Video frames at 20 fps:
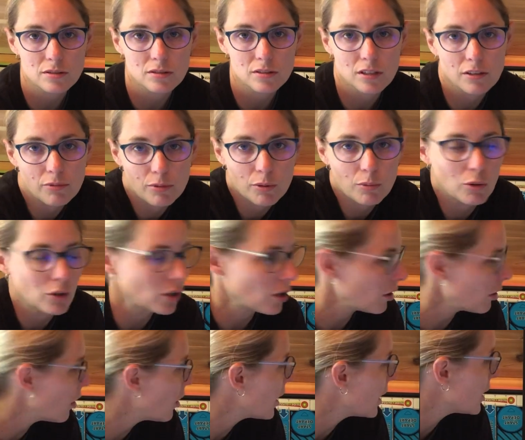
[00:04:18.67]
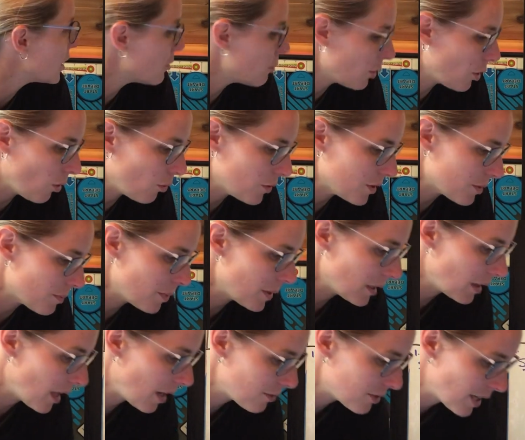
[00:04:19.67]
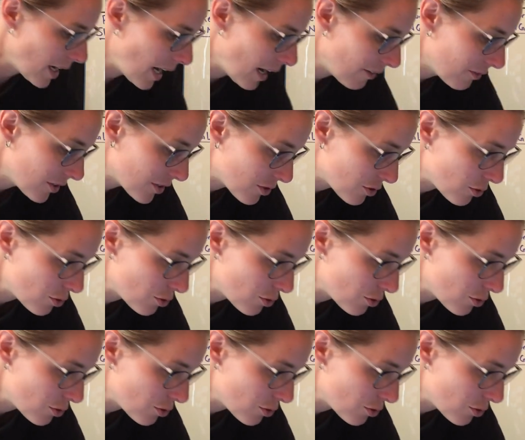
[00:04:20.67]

If we weren't online, you would always be allowed to have this